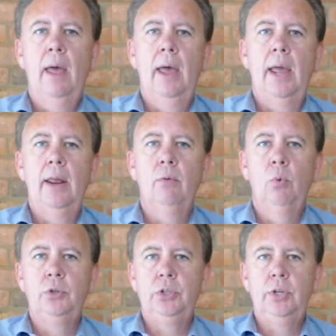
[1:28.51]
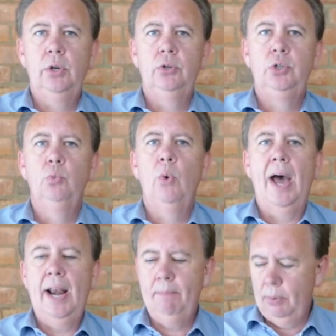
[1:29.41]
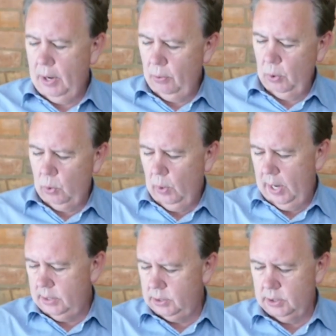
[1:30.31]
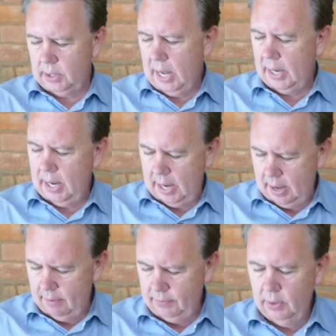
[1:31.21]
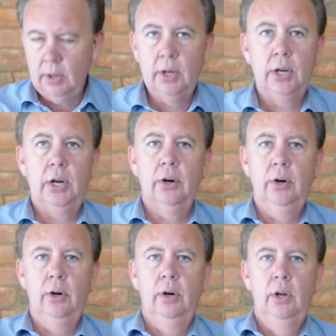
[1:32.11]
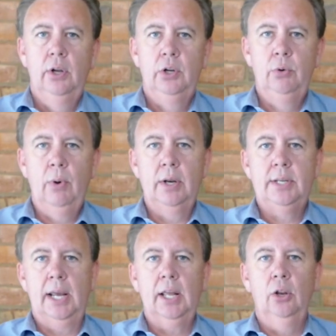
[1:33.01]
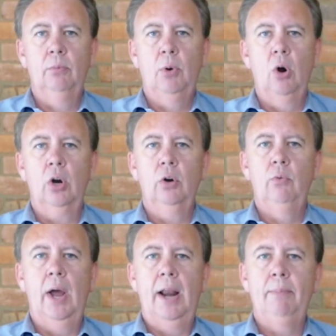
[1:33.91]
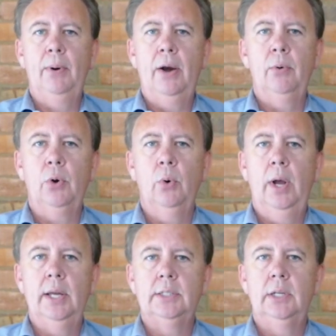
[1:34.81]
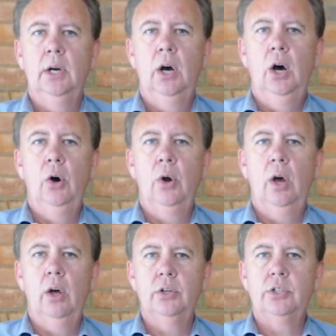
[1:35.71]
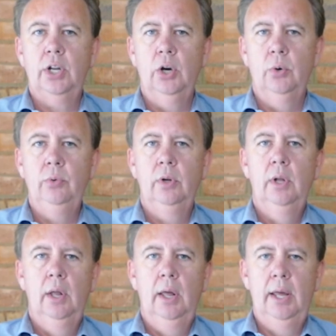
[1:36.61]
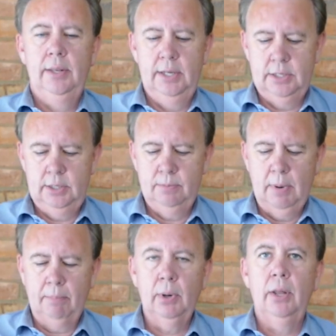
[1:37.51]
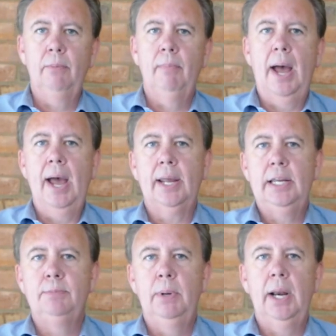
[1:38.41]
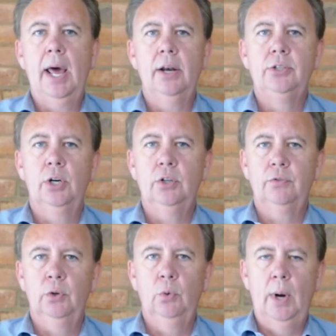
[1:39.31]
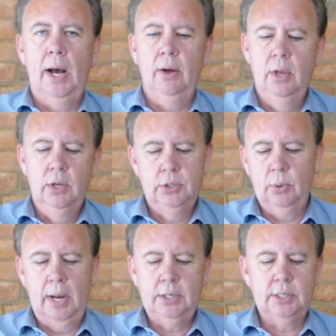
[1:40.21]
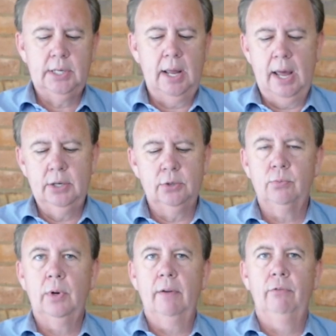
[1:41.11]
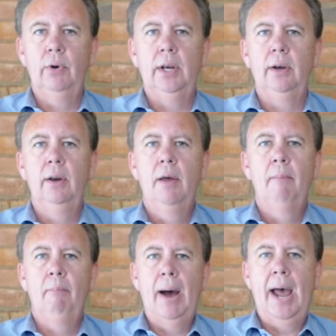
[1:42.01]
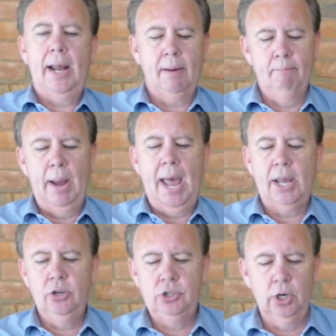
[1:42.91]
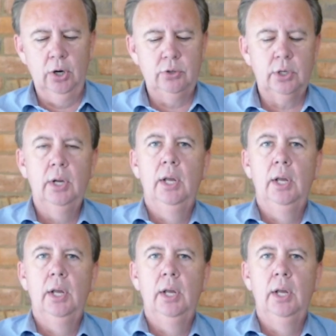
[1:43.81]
and what you do is you write a prayer request, just like I have here. You take a little marker, write a prayer request on a stone. And this is my brother Mike. He's been out of church for a while, so I just have written Mike back in church.